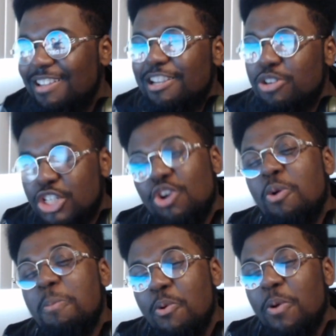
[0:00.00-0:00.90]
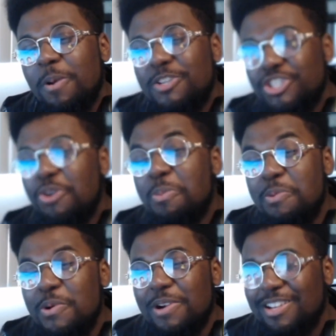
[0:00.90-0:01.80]
You know, show more, show
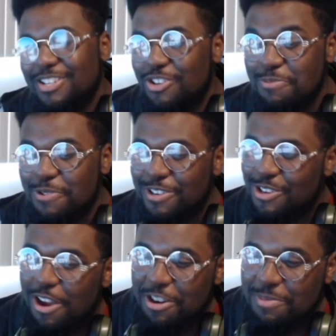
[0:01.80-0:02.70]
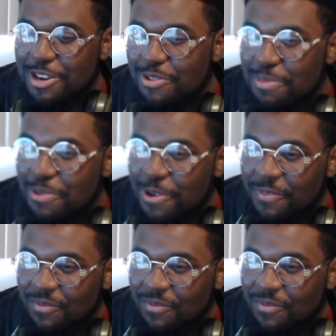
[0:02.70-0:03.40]
more, show more, show Aquaman doing more.